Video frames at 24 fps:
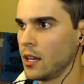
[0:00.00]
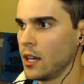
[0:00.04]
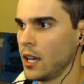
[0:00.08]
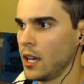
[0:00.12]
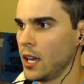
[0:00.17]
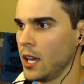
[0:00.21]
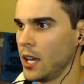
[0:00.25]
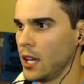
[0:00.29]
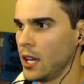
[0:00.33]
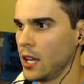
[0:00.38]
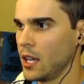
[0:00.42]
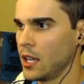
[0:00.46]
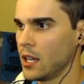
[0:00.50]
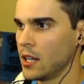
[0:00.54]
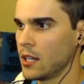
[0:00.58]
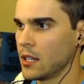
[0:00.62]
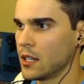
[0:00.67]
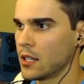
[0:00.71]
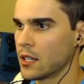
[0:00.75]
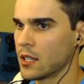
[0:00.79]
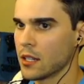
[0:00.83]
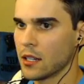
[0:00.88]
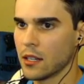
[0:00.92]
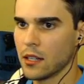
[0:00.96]

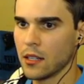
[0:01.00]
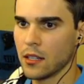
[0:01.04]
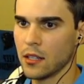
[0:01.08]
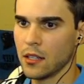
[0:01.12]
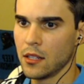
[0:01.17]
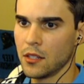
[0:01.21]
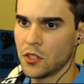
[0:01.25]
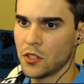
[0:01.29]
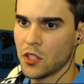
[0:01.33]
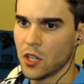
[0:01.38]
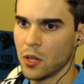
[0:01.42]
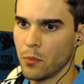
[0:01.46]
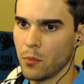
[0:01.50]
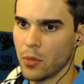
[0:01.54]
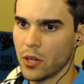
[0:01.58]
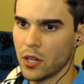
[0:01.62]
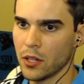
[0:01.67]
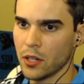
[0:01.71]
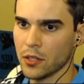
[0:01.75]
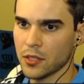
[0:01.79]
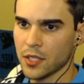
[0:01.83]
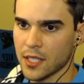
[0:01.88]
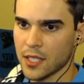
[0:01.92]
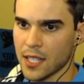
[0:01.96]
And Joe
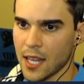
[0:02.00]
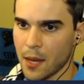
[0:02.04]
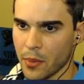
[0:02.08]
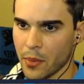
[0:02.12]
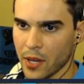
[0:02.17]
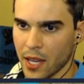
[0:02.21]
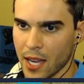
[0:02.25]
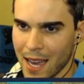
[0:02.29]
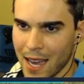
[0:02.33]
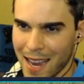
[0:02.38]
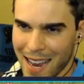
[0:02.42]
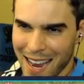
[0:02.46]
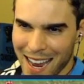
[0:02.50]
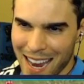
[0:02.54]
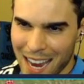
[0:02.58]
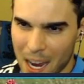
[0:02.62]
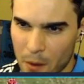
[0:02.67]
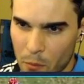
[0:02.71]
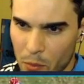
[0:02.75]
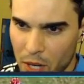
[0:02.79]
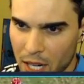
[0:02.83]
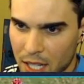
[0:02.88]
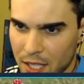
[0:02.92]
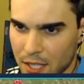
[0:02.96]
Burrow is the type of guy,
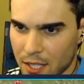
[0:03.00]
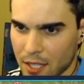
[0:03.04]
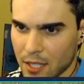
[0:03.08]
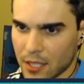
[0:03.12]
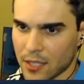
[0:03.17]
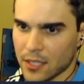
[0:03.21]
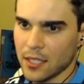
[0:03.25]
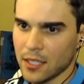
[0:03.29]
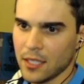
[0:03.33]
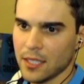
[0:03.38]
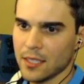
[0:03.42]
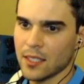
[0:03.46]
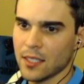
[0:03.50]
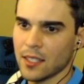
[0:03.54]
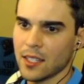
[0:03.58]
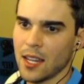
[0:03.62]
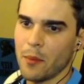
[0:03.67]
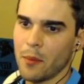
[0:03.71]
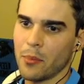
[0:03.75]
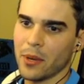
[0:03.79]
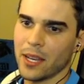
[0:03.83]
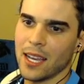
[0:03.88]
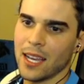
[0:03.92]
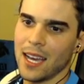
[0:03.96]
and Bryce Young is the
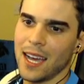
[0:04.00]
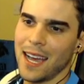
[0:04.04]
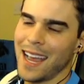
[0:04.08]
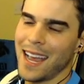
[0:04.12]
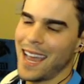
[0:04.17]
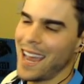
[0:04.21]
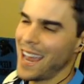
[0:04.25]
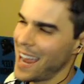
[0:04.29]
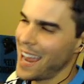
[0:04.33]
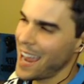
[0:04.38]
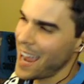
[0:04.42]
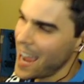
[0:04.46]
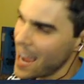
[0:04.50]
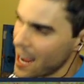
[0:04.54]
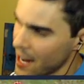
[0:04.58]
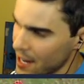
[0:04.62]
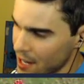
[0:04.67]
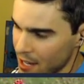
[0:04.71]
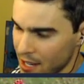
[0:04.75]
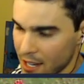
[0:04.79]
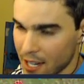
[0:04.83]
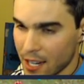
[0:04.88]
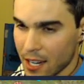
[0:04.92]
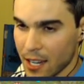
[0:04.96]
type of guy,
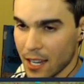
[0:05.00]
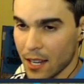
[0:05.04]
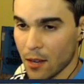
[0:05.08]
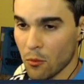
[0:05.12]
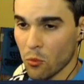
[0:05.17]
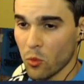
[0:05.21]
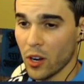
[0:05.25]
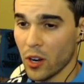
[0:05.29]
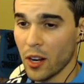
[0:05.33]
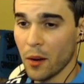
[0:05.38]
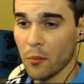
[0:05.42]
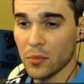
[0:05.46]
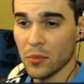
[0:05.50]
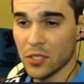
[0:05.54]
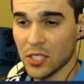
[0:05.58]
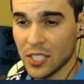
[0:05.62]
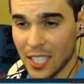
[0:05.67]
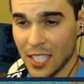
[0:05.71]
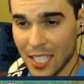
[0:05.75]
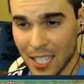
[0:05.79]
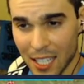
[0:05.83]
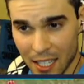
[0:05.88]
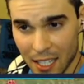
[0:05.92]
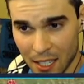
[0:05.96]
and what I'm
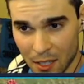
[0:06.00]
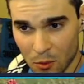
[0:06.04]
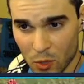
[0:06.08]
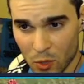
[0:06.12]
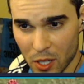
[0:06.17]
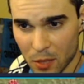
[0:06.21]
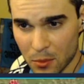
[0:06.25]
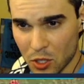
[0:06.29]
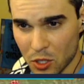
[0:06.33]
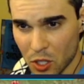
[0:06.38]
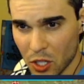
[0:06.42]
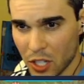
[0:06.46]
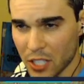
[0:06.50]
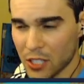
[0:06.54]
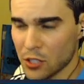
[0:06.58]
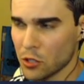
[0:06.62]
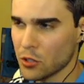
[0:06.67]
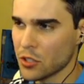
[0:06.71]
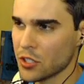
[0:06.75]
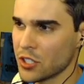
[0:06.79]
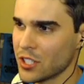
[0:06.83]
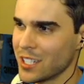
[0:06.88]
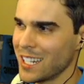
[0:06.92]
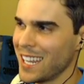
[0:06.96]
starting to
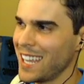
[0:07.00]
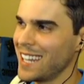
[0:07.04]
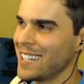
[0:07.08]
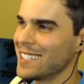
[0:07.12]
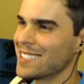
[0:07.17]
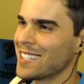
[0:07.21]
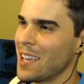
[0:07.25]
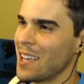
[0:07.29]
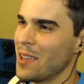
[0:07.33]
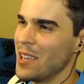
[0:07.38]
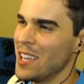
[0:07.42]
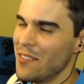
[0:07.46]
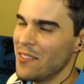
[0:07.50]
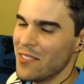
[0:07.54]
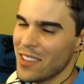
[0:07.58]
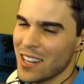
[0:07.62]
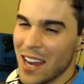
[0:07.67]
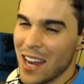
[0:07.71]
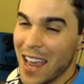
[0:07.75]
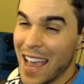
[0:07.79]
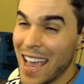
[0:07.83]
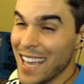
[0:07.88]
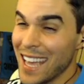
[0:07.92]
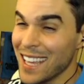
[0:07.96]
understand is that even
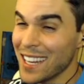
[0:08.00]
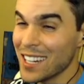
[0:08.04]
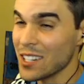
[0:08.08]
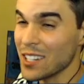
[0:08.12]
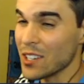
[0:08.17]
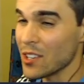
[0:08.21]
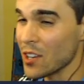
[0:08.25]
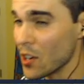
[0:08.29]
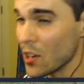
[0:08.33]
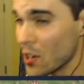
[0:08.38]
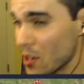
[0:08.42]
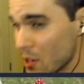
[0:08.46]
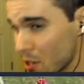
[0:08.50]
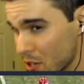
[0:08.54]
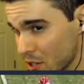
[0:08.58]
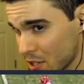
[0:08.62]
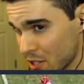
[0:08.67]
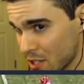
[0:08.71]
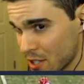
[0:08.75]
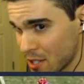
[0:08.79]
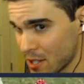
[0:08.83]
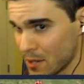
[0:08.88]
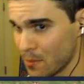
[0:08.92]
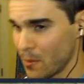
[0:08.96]
Hayden
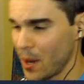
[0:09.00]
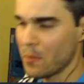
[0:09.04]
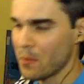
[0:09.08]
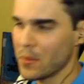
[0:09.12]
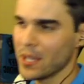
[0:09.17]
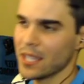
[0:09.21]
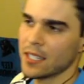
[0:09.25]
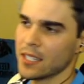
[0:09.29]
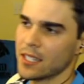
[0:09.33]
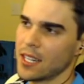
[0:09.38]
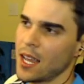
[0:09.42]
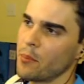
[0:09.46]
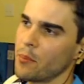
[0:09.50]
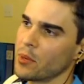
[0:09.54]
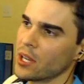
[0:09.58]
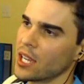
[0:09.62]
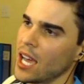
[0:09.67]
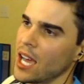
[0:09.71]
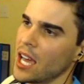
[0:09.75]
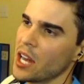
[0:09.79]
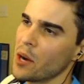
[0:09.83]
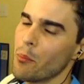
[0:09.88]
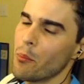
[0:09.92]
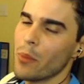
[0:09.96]
Hurst might be the type of
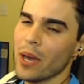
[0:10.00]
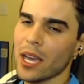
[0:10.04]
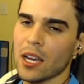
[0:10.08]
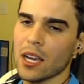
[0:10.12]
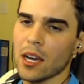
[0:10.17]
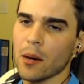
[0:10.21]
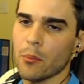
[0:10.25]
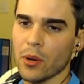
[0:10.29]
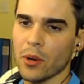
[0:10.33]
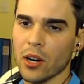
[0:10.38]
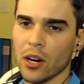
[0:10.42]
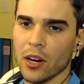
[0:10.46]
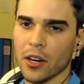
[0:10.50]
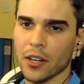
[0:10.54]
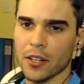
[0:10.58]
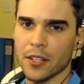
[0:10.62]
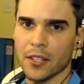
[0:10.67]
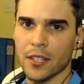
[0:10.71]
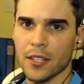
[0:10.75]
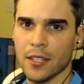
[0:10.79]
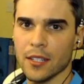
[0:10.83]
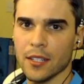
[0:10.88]
guy to pick up on